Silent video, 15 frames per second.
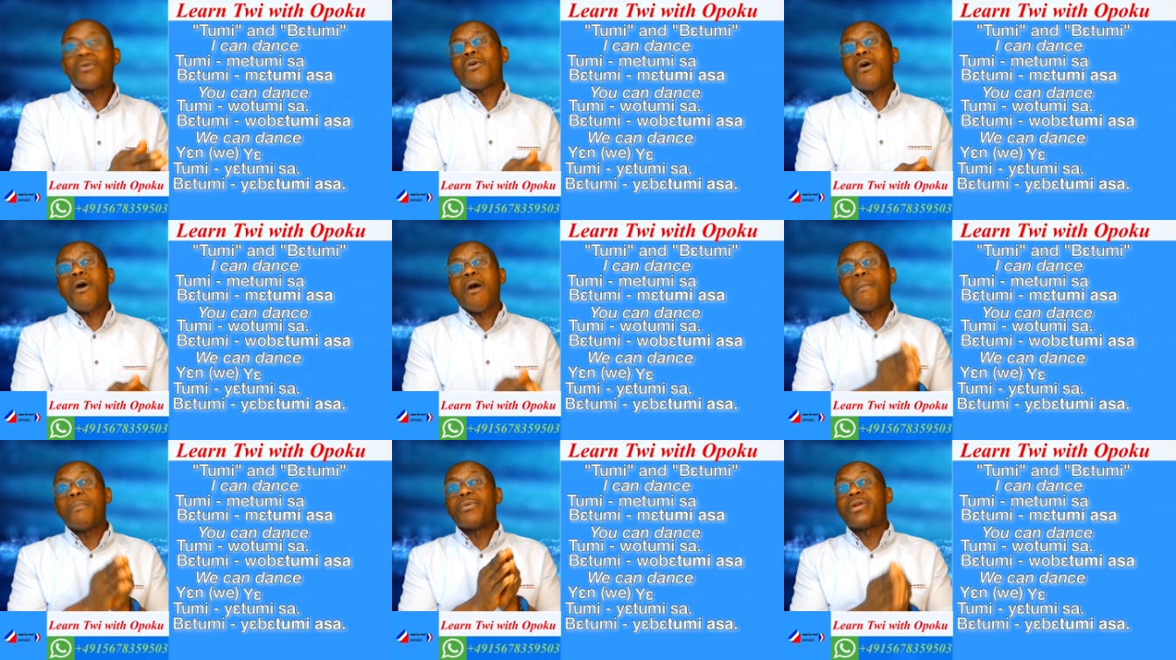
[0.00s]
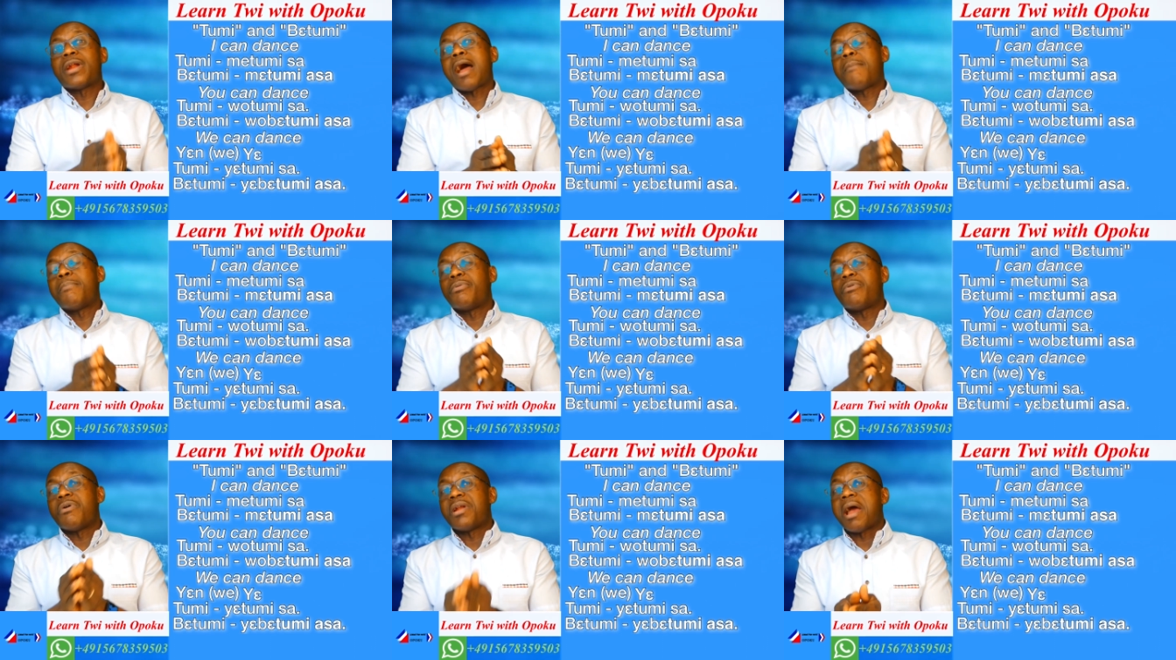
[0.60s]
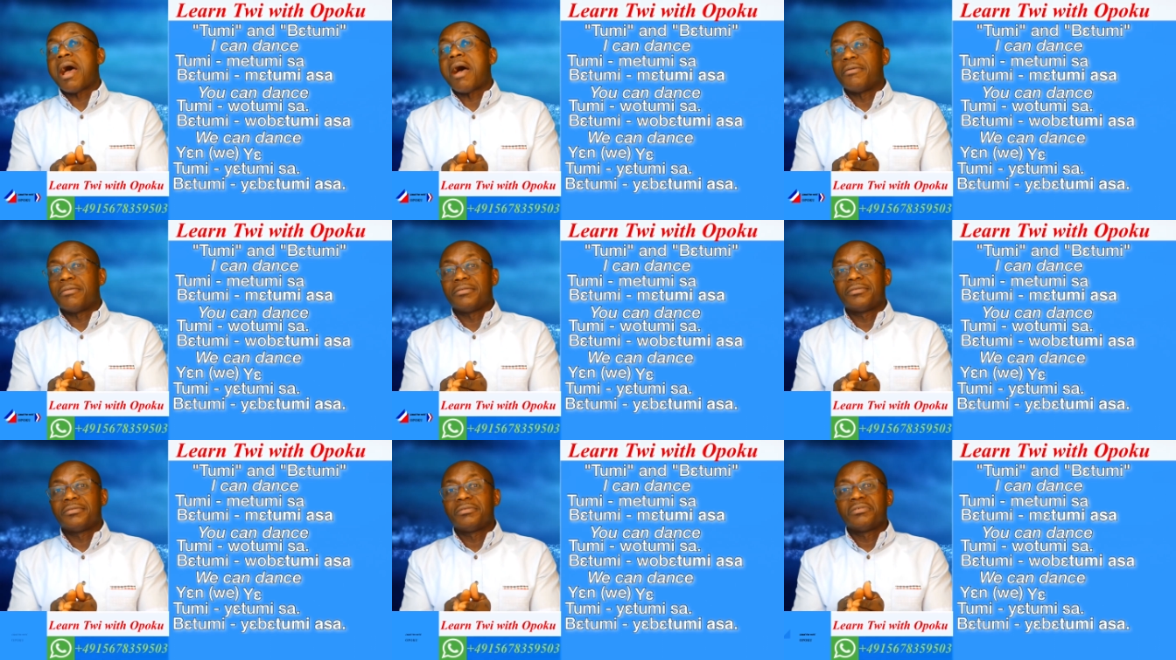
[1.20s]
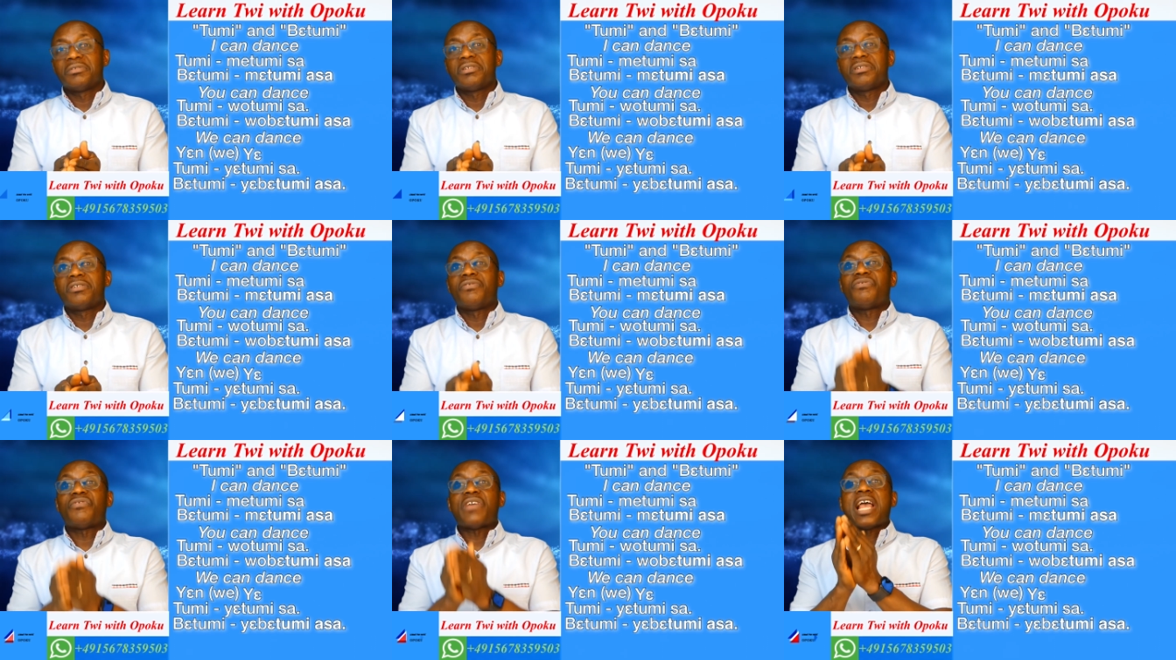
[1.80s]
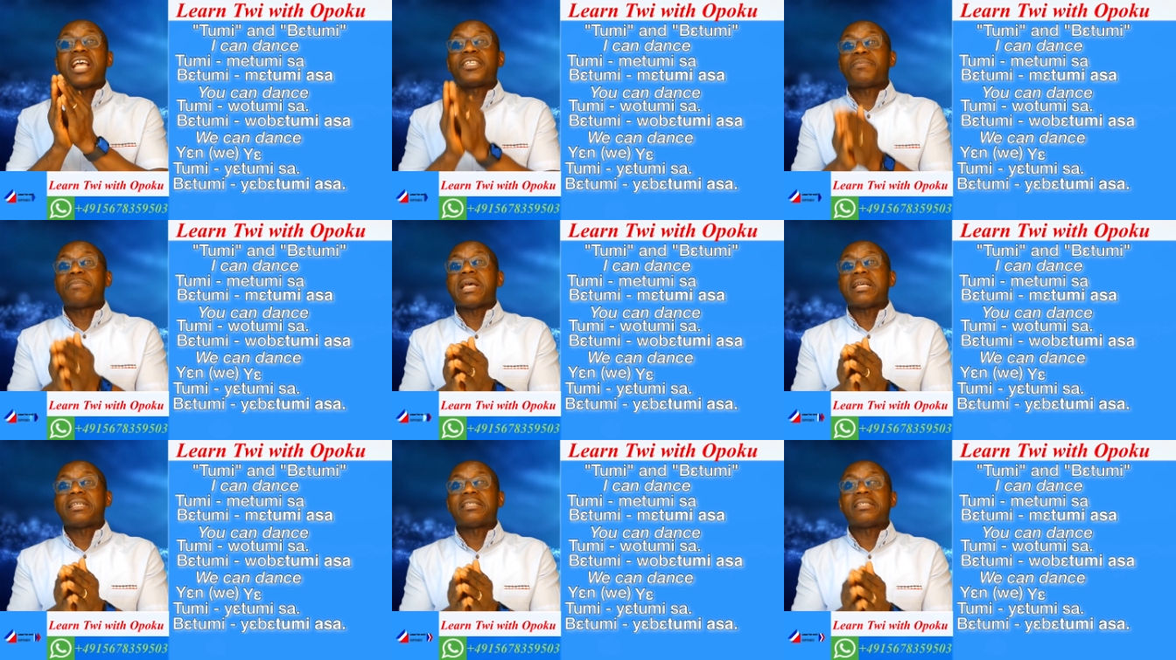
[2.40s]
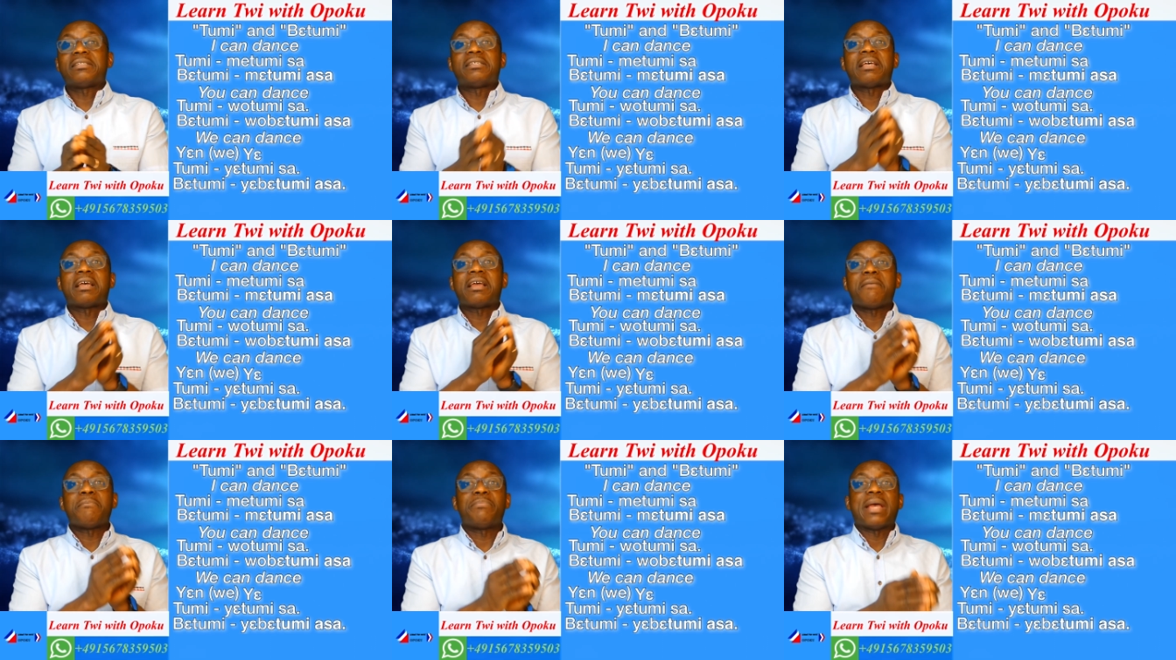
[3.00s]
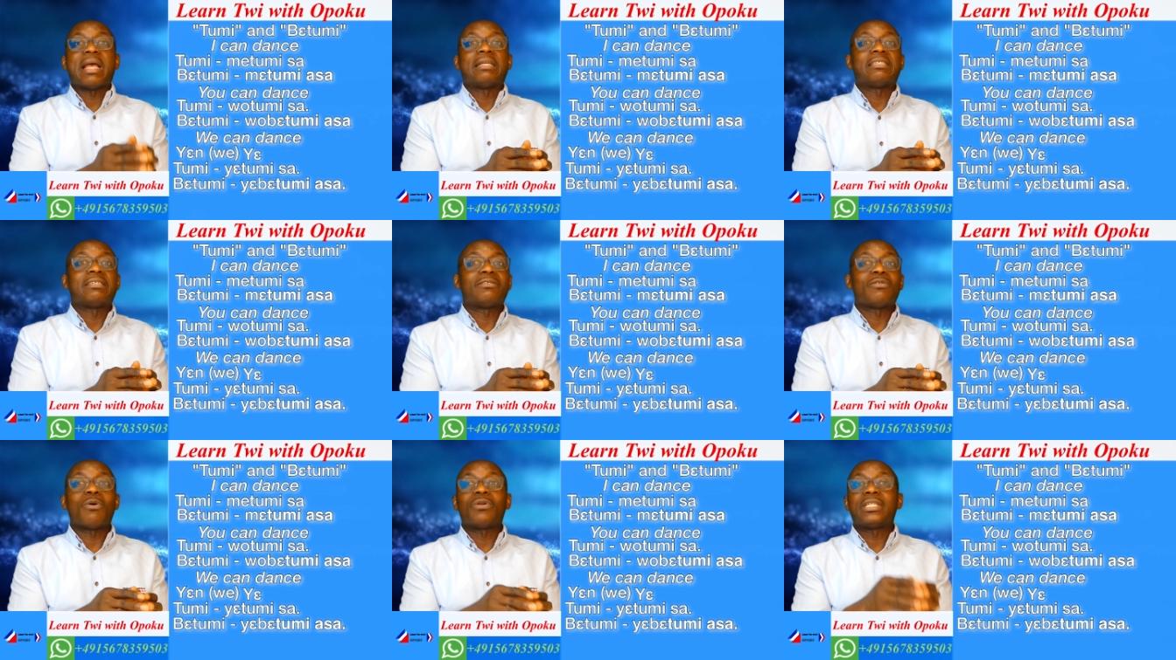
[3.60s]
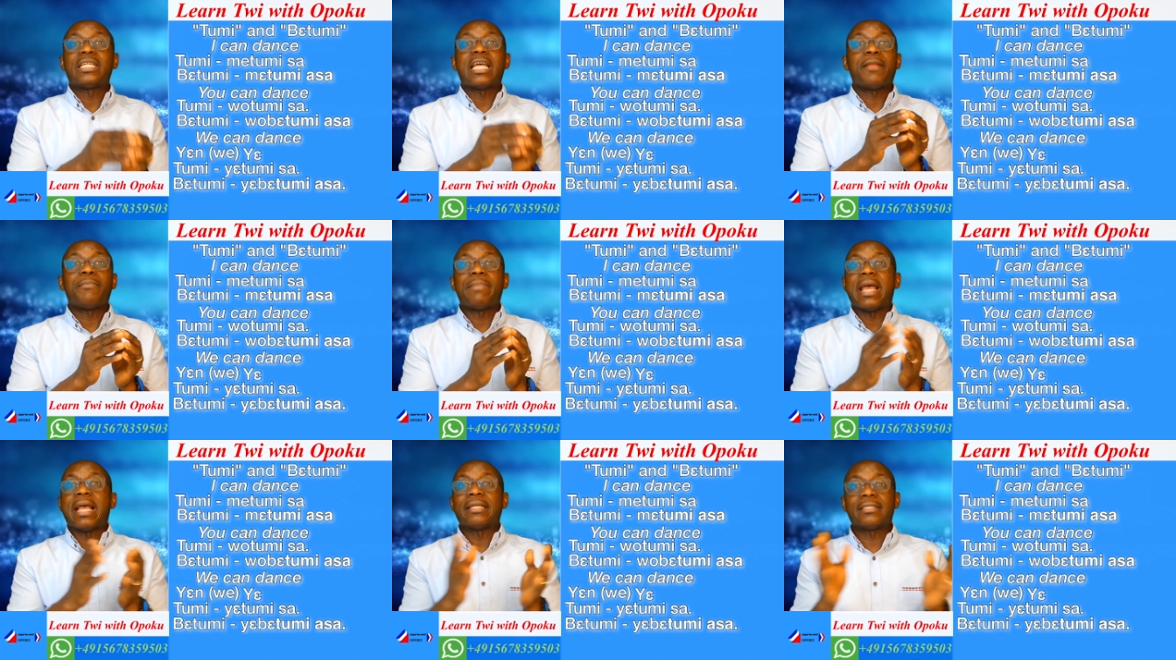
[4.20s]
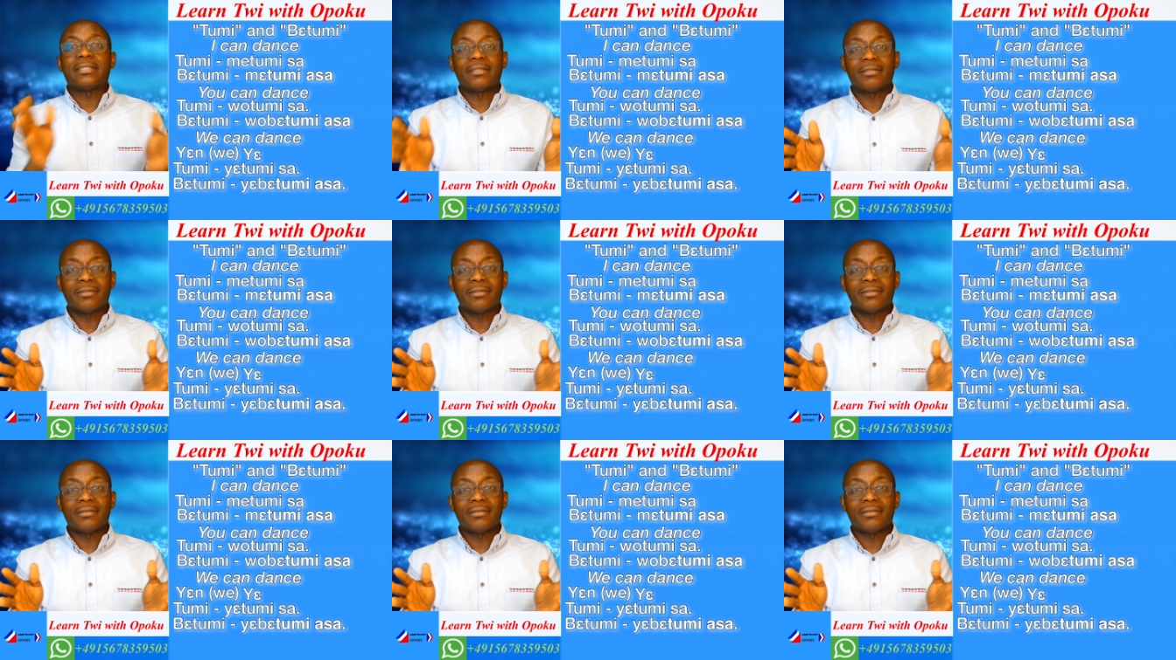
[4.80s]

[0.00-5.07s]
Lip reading: or plural pronoun, first person, second person, or third person.